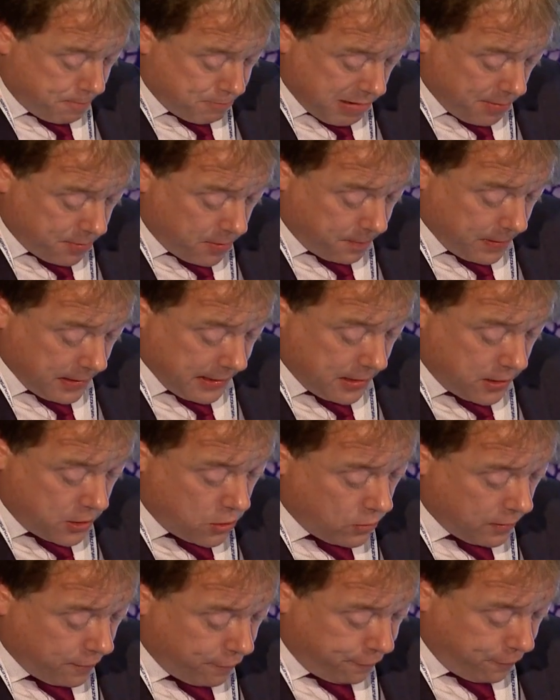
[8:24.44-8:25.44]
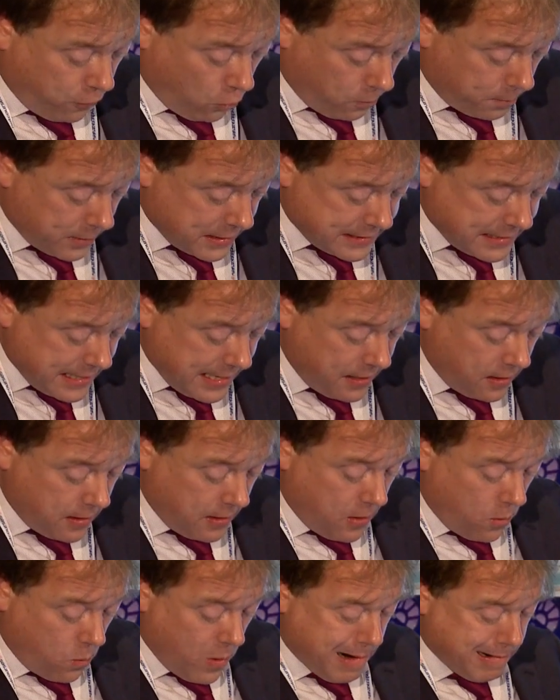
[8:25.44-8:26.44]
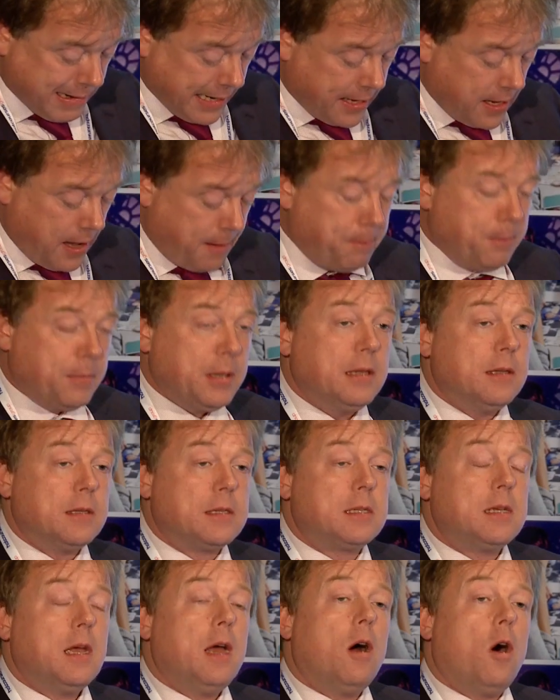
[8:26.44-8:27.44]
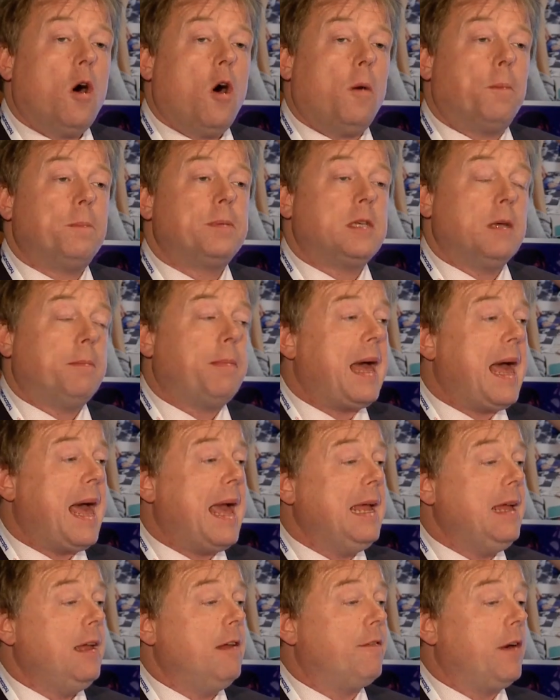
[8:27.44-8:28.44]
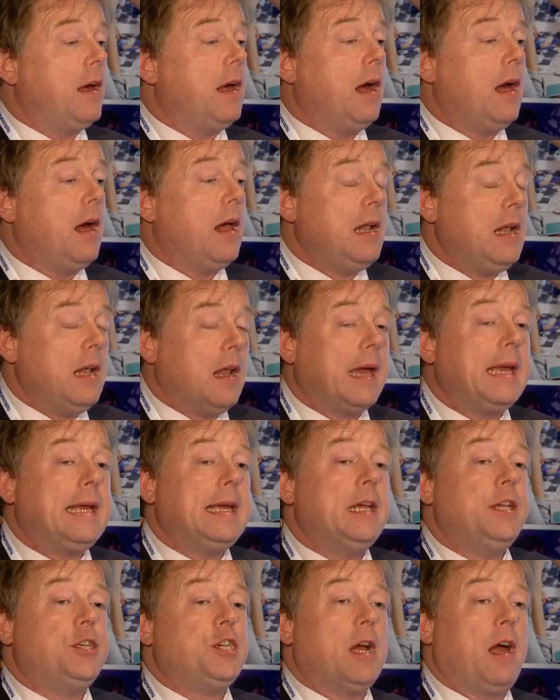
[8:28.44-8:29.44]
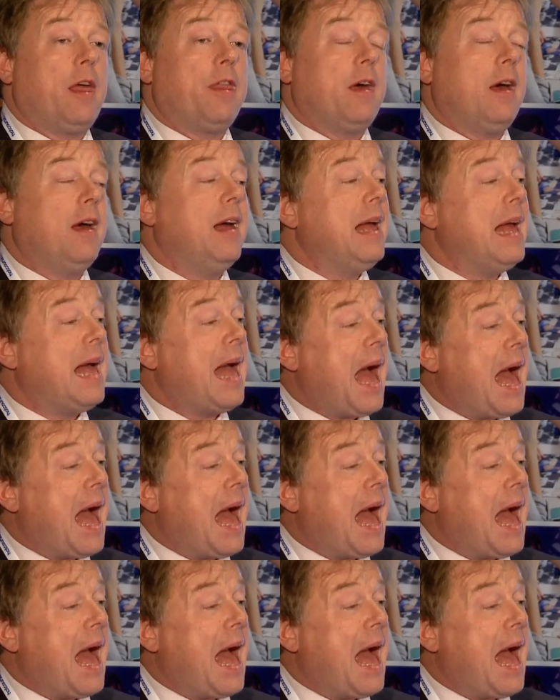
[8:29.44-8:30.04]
probably uniformity, where incumbents opt to behave like each other